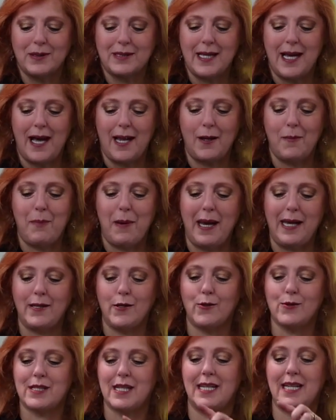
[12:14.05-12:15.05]
one with the
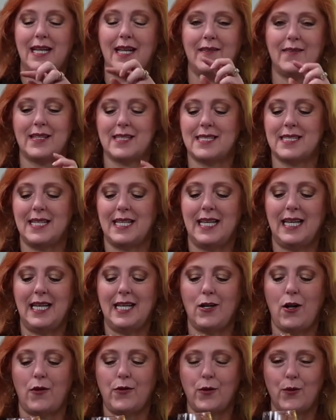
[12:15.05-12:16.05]
jalapenos in it and the
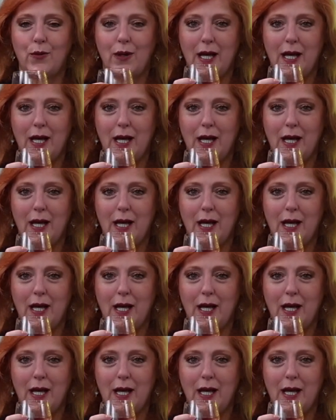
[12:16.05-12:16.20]
tahini